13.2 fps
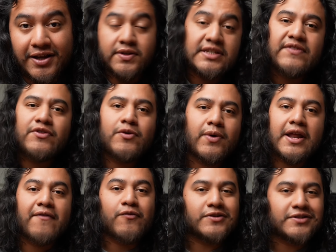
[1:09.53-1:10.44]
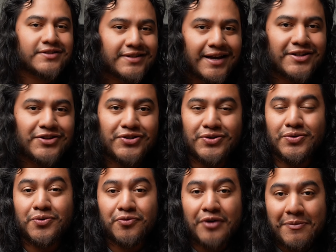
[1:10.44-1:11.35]
The ZV-1 II was designed
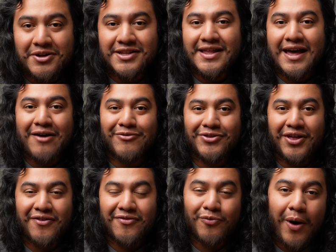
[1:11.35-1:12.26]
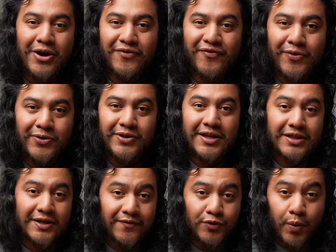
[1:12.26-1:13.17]
to remedy that with a wider focal
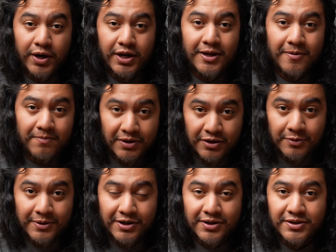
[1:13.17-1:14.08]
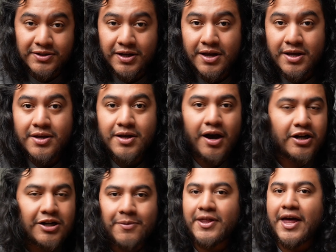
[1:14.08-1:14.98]
length of 20 millimeters. On
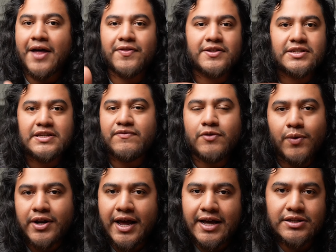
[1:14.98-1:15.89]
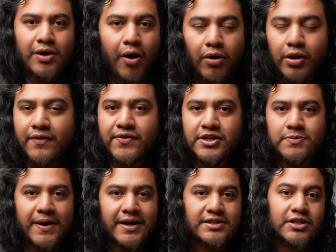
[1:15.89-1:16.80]
top of that, the ZV-1 has all of the
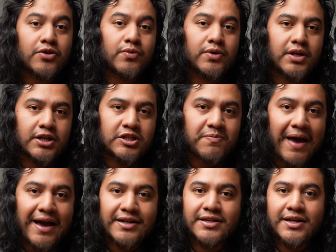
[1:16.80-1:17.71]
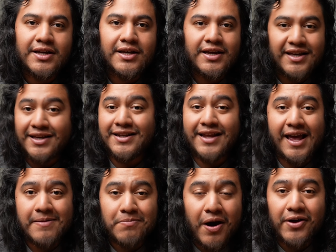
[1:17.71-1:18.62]
specs that you would expect in
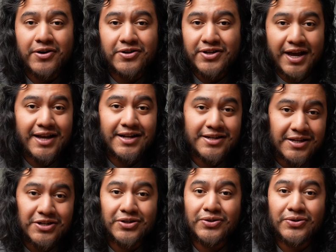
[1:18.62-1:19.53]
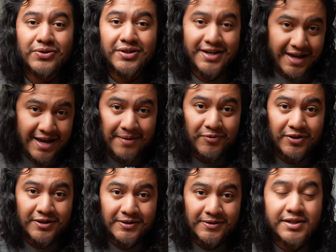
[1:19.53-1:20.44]
a modern day digital
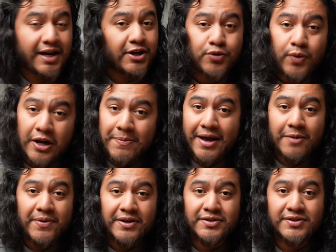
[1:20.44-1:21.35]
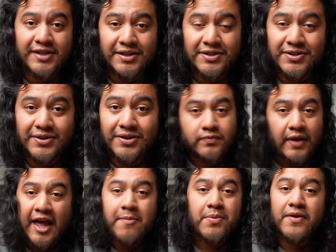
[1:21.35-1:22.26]
camera. It's got a 20 megapixel sensor,
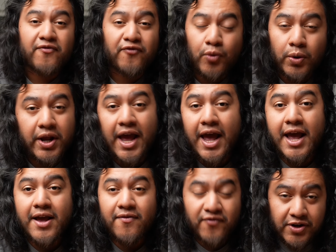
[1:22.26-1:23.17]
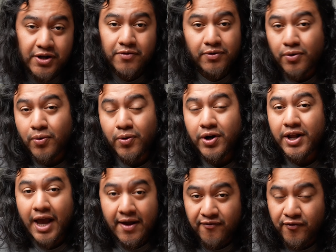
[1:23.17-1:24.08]
8-bit 4K video
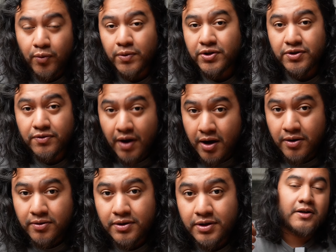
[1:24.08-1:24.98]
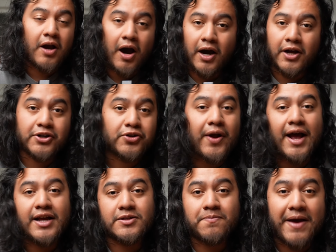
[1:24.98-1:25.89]
recording at 420,
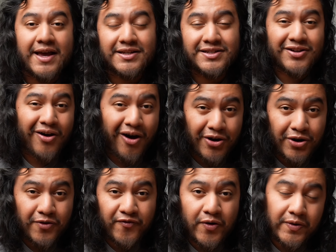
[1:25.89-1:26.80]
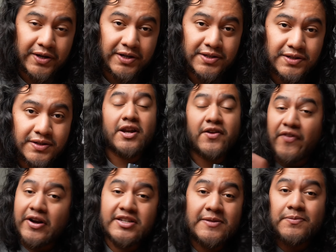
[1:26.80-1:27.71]
contrast-based autofocus, and a
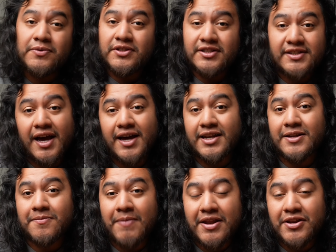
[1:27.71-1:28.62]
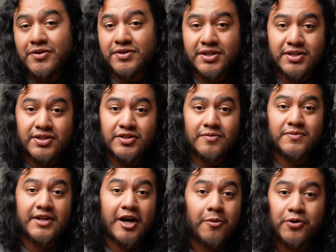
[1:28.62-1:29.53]
very simple design and menu system
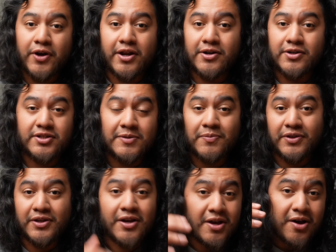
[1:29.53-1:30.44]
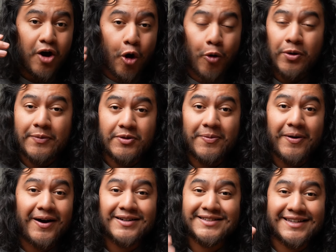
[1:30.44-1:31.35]
to help creators simply open up the
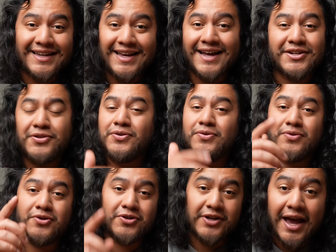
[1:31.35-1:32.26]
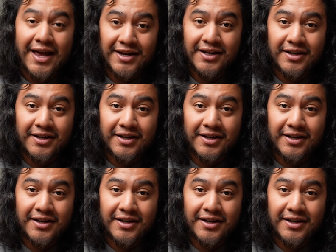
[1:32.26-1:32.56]
box and get to creating.